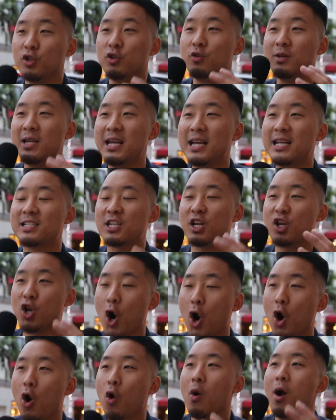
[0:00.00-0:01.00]
Do you need to
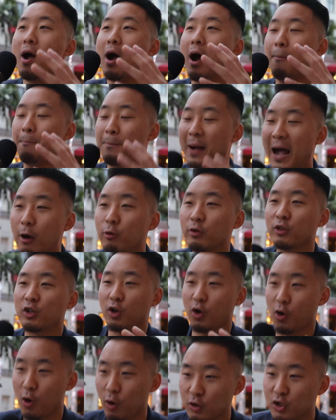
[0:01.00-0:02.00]
know about
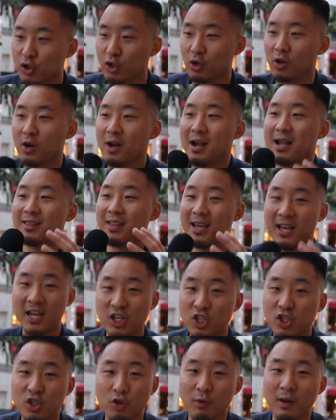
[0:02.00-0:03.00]
the culture, the
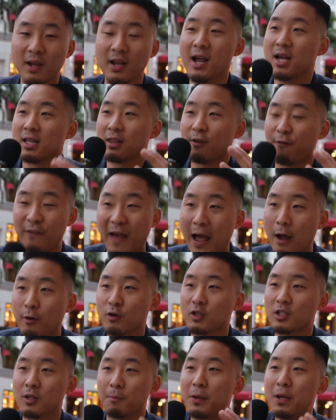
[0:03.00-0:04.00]
history, the
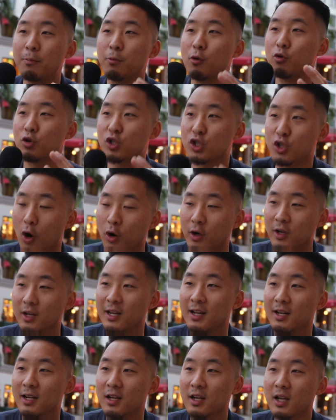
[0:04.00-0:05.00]
founders, the people who started
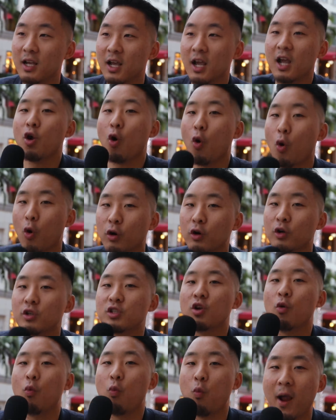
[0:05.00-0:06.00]
it in order
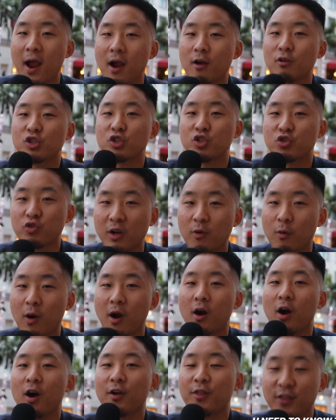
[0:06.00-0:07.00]
to wear
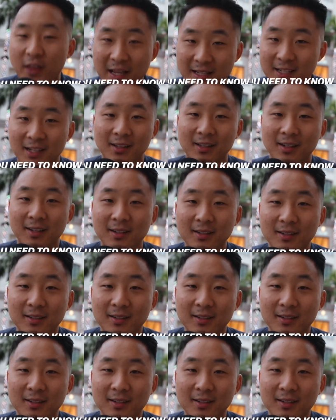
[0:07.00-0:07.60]
streetwear authentically?